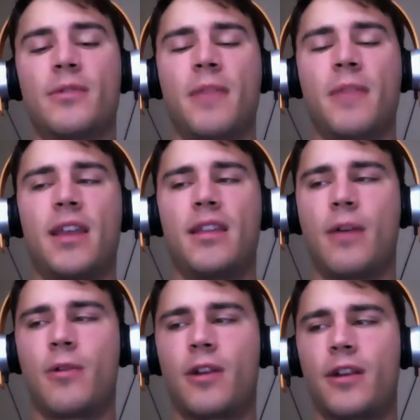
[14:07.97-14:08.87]
made
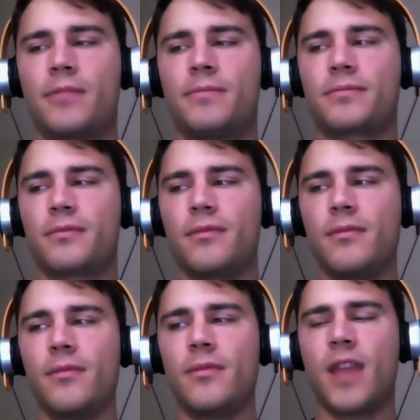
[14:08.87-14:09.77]

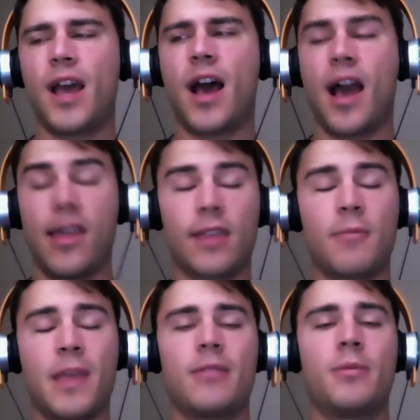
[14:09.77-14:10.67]
that I think
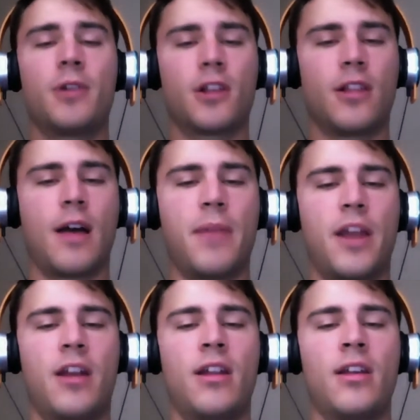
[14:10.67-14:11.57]
made the book a lot
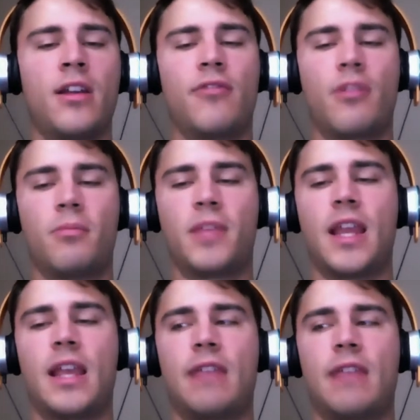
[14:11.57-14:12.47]
better, from
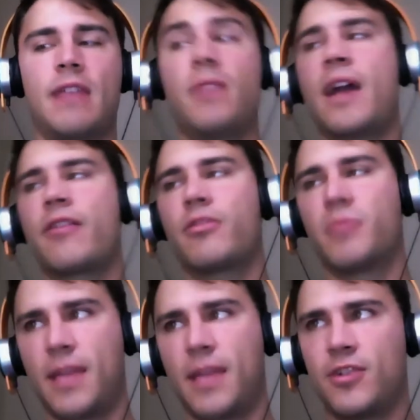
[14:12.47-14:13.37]
getting feedback
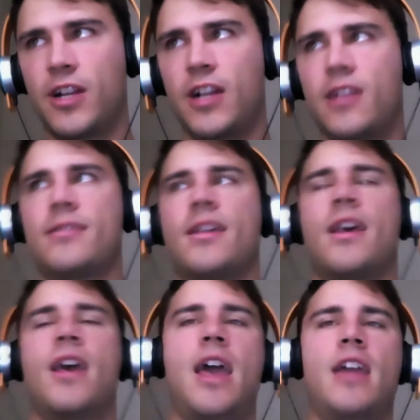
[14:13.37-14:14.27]
from Gabe's readers
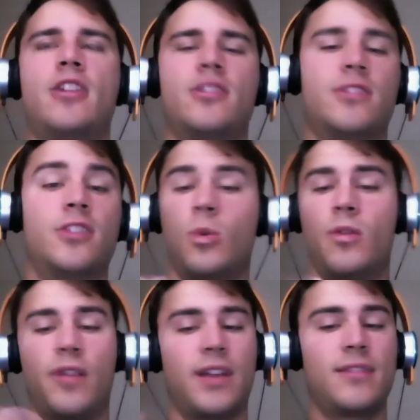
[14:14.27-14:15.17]
and just the two
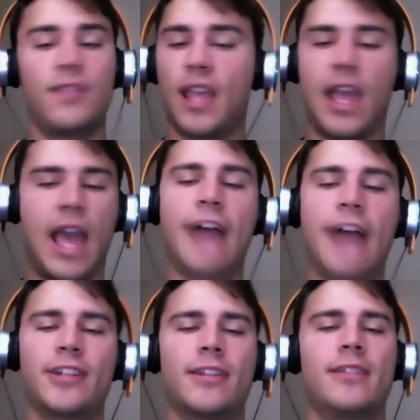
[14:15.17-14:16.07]
of us like
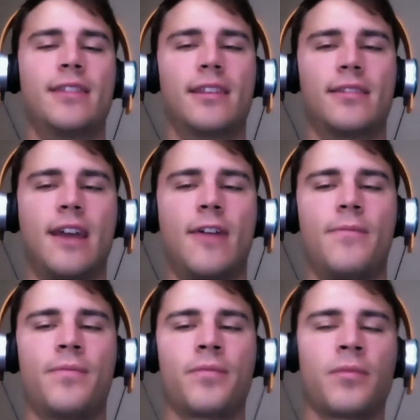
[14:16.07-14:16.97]
hashing these things out.
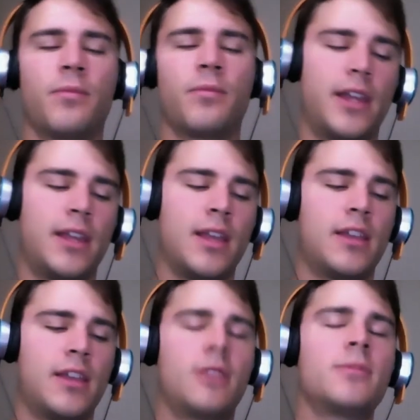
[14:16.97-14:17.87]
But
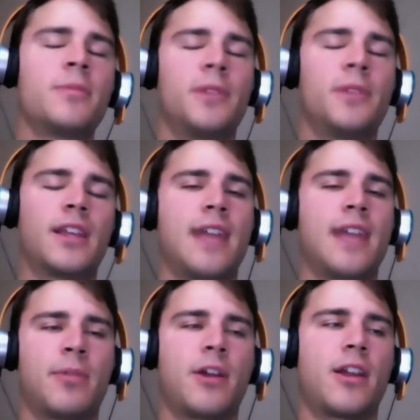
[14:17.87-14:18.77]
in terms of building a
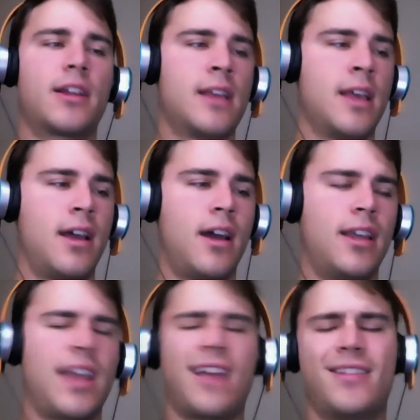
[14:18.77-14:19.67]
tech product,
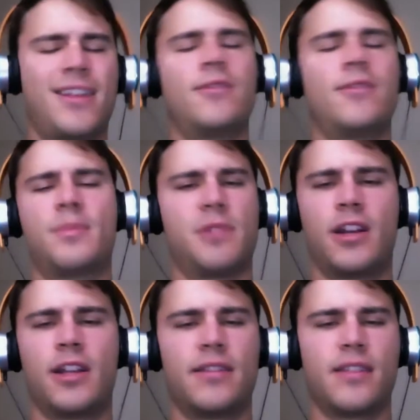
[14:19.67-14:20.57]
yeah, tons of
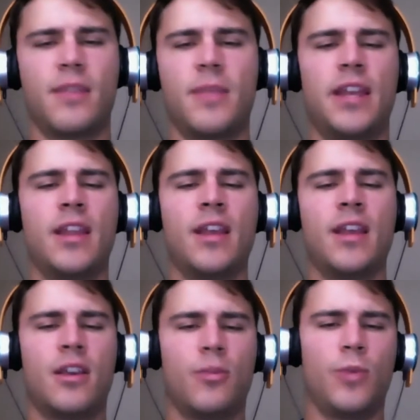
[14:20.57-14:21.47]
similarities. I mean,
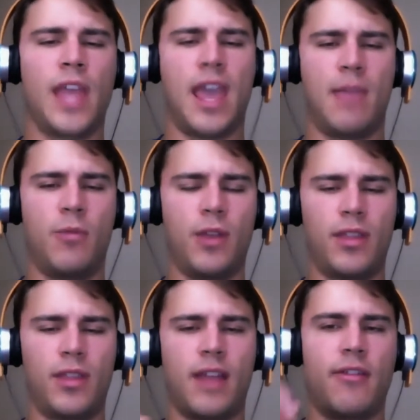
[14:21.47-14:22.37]
we came with
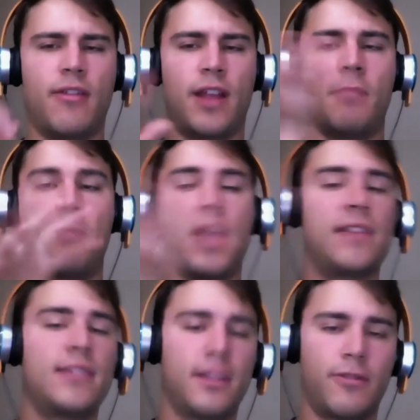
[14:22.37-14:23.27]
kind of a very
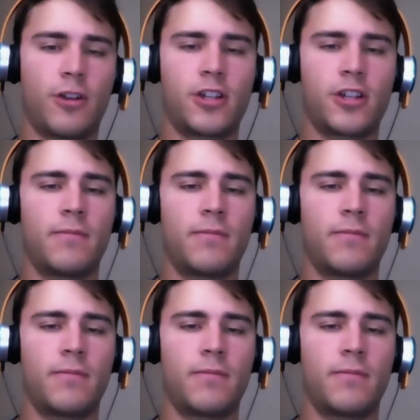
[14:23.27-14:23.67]
basic version.